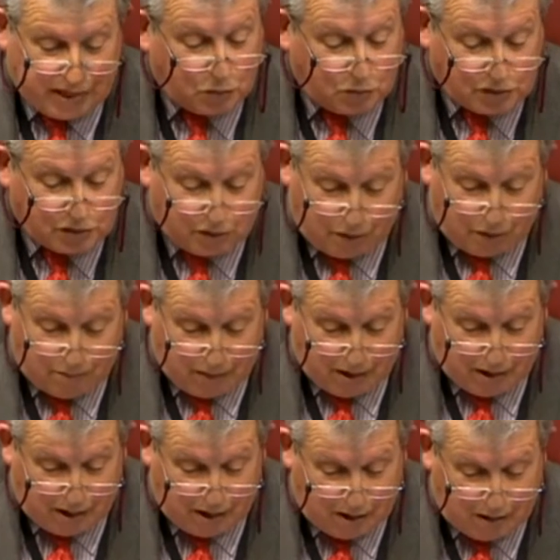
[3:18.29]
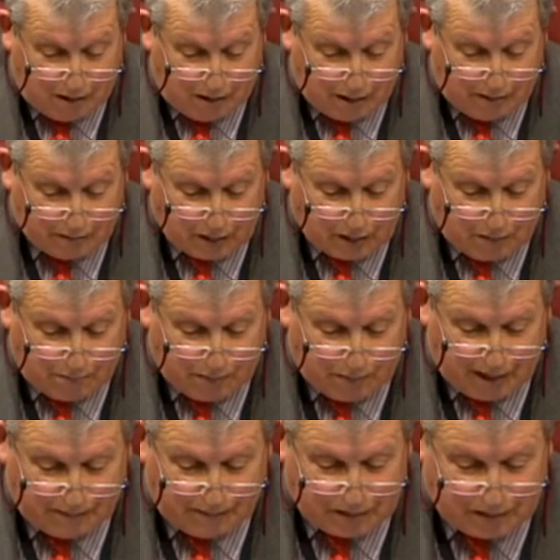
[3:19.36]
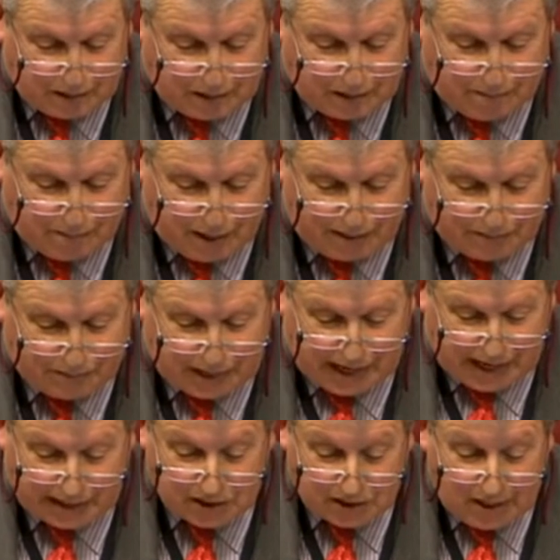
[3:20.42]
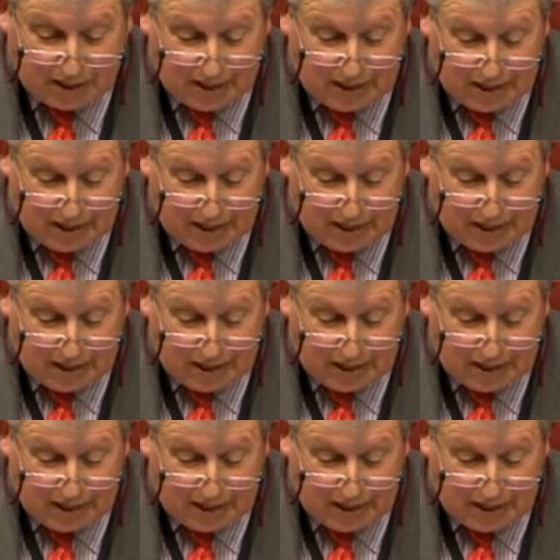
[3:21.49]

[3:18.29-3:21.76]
but also on pipe gas.